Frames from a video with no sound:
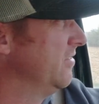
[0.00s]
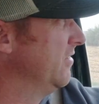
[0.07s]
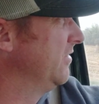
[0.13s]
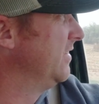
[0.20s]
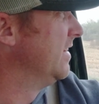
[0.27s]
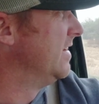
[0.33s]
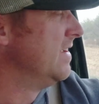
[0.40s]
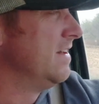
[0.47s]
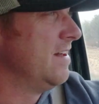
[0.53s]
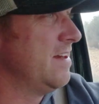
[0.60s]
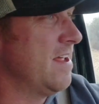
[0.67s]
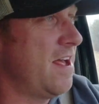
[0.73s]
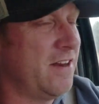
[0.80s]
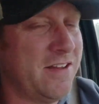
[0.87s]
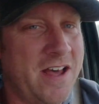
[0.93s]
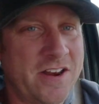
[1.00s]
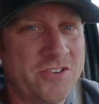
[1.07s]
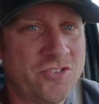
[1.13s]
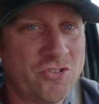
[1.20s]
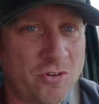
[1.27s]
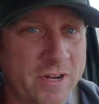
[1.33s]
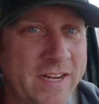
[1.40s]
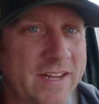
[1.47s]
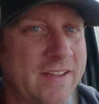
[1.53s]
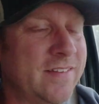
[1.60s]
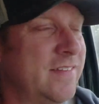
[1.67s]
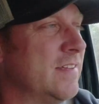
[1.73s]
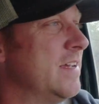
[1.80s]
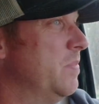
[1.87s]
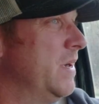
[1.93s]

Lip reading: There's not a lot of trees,